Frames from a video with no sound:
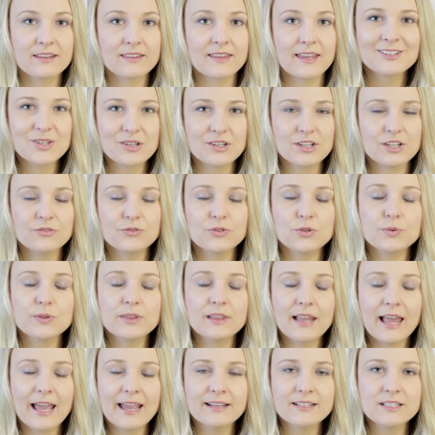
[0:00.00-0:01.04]
So if you'd
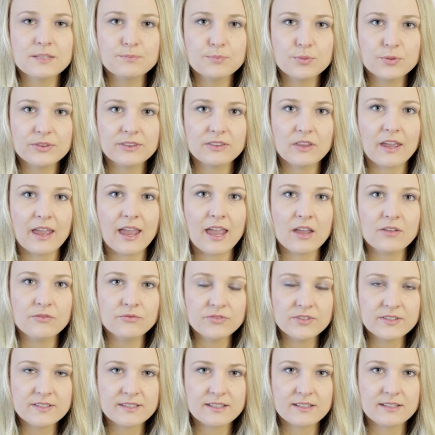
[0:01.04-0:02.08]
like to put the
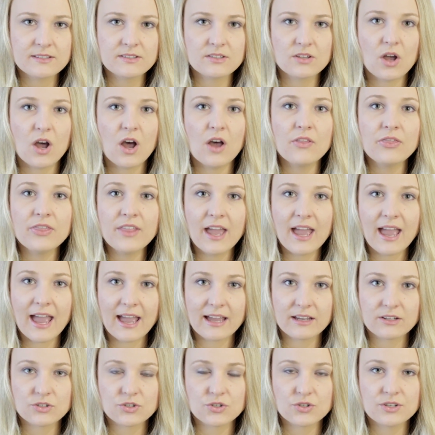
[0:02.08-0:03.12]
emphasis on the
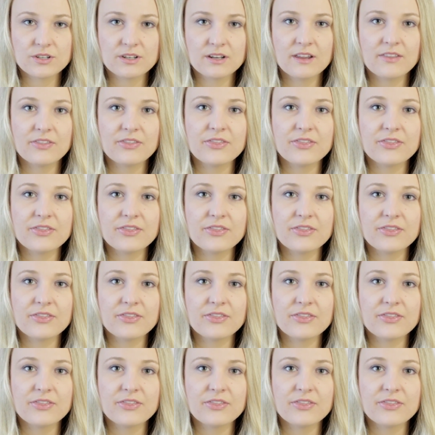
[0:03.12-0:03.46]
action,